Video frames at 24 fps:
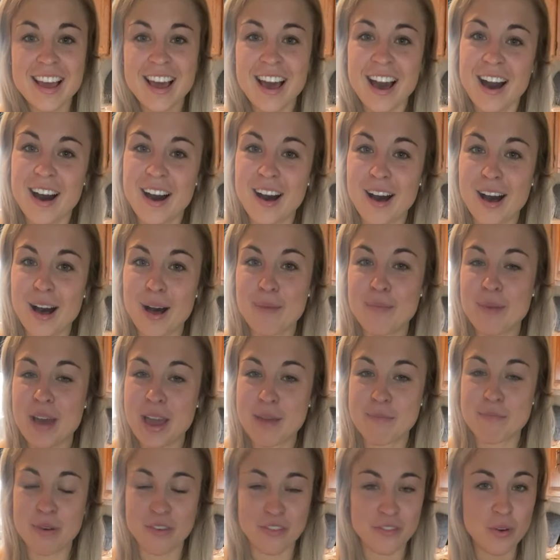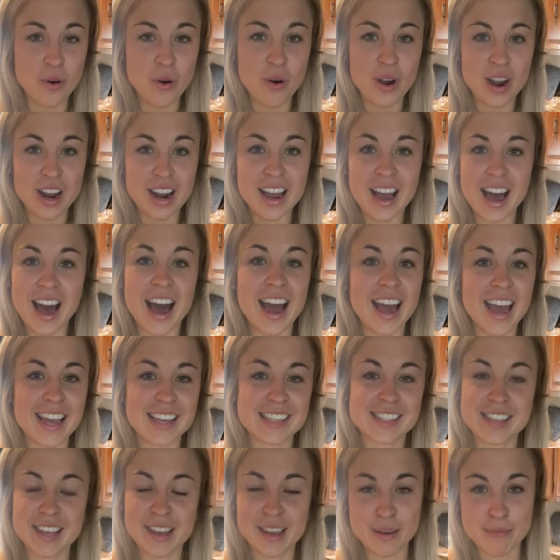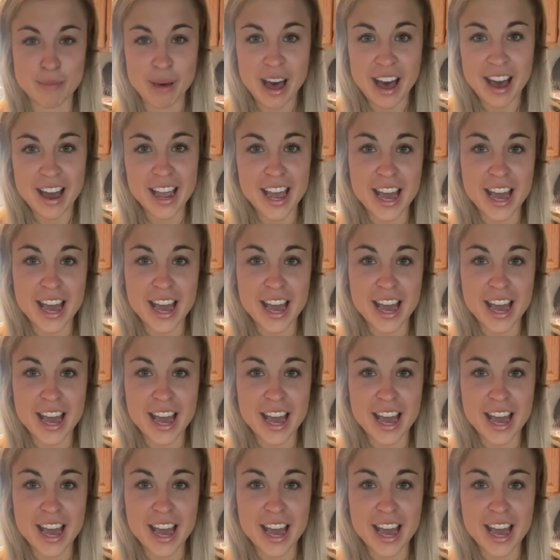And before I say goodbye,